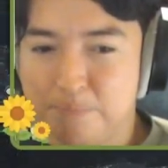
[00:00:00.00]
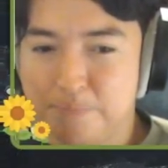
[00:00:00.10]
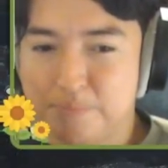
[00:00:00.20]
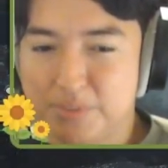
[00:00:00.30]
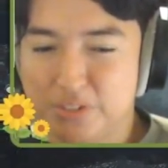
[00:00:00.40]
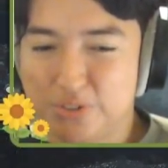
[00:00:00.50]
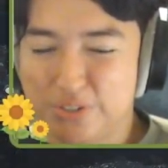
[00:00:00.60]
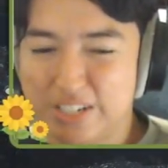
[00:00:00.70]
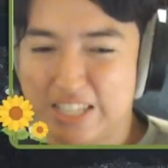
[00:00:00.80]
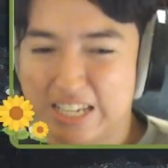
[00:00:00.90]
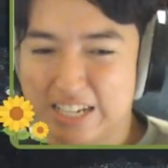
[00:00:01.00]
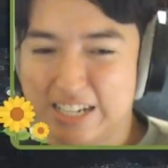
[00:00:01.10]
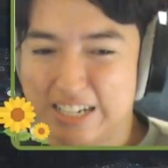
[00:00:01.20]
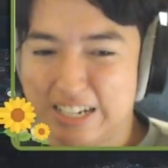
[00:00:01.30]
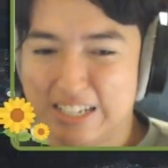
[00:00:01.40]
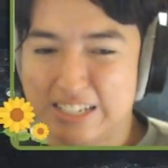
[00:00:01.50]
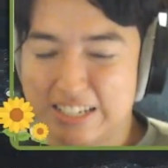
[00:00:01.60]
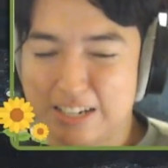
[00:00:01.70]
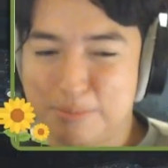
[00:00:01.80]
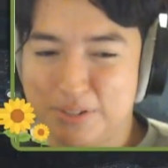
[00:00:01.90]
Miss Dorothea, that's the
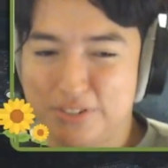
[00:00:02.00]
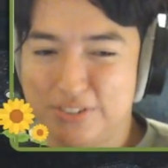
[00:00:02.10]
headmistress,